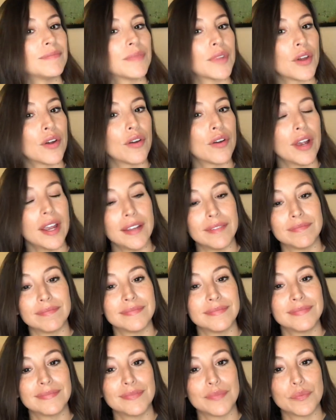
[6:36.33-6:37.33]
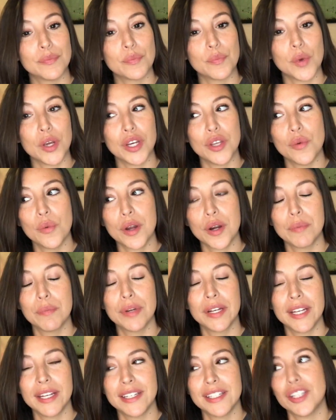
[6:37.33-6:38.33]
All right. What do you want to
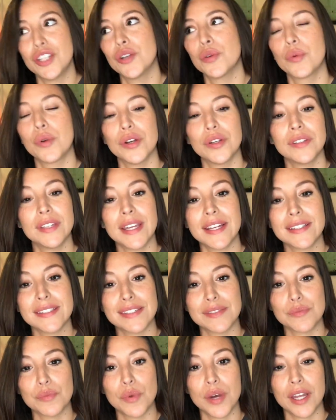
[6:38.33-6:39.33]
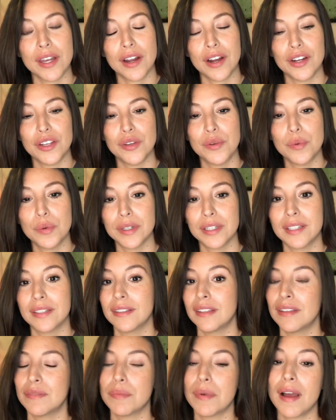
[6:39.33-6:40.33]
bring into your world next, and what are you willing to
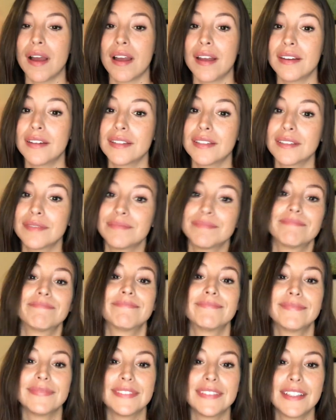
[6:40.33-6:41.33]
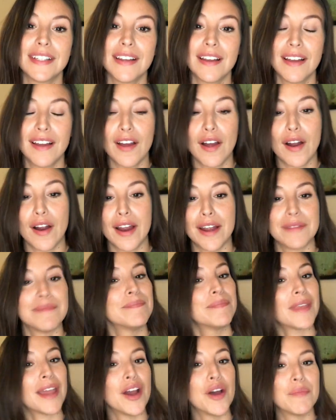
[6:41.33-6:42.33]
leave behind? All right.
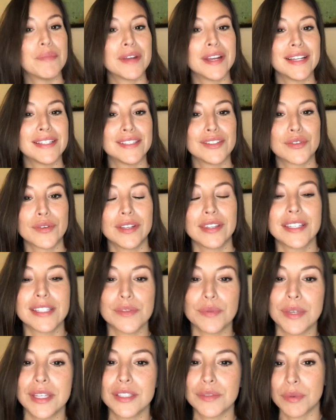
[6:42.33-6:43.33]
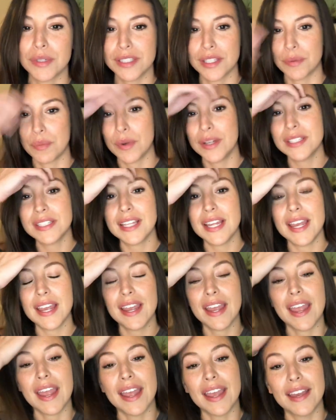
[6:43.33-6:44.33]
I hope you guys enjoyed this week's What's Up Wednesday,
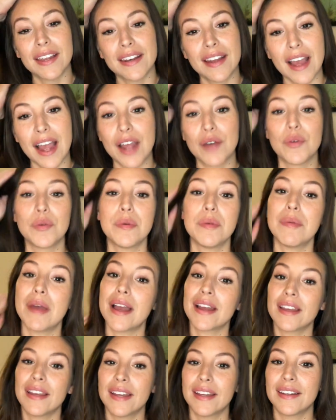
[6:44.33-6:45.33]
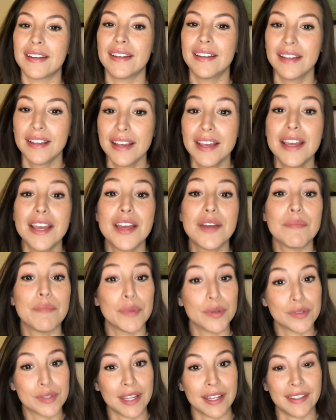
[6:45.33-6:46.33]
and I will be back again
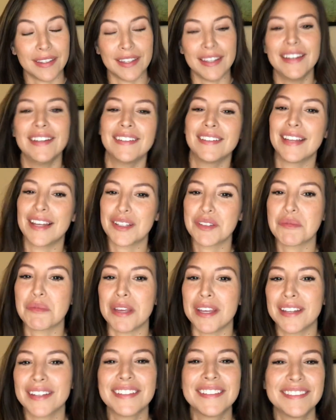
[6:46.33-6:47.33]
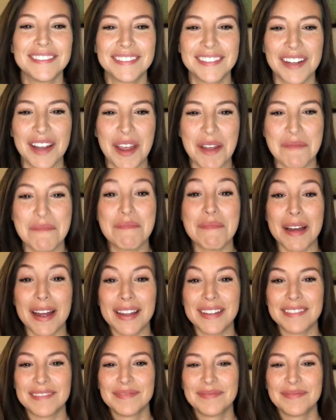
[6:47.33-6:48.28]
most likely next week. Okay, bye.